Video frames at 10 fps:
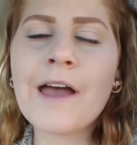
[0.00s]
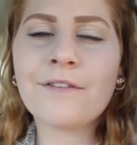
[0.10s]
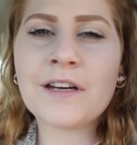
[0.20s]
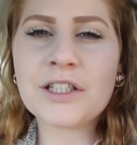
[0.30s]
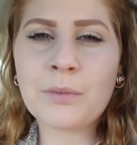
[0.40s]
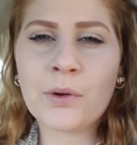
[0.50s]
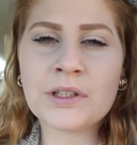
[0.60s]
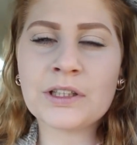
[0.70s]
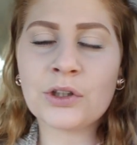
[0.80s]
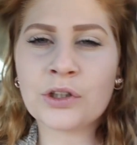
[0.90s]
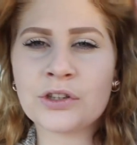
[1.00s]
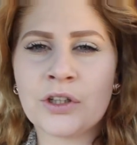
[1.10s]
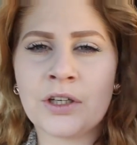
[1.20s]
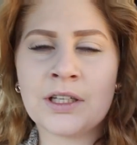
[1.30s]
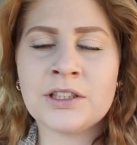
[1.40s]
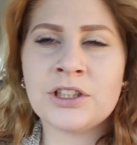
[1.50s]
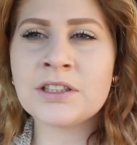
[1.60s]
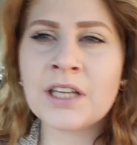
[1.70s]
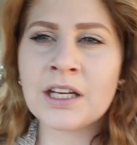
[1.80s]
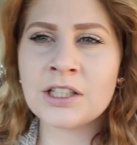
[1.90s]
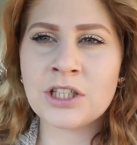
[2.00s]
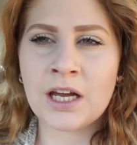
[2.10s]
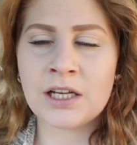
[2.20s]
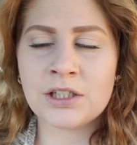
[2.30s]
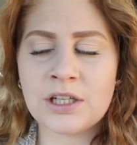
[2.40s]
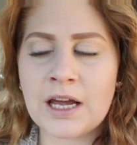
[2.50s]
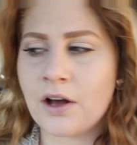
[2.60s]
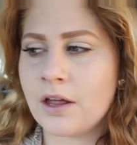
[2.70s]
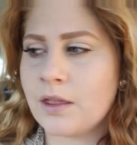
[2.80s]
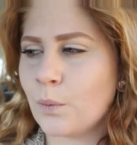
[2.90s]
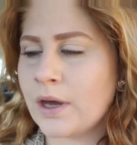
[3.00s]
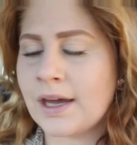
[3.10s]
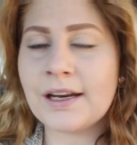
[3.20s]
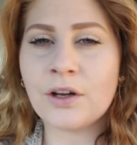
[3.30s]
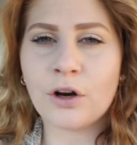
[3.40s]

finished mowing the lawn, so he's just getting changed now and then we're heading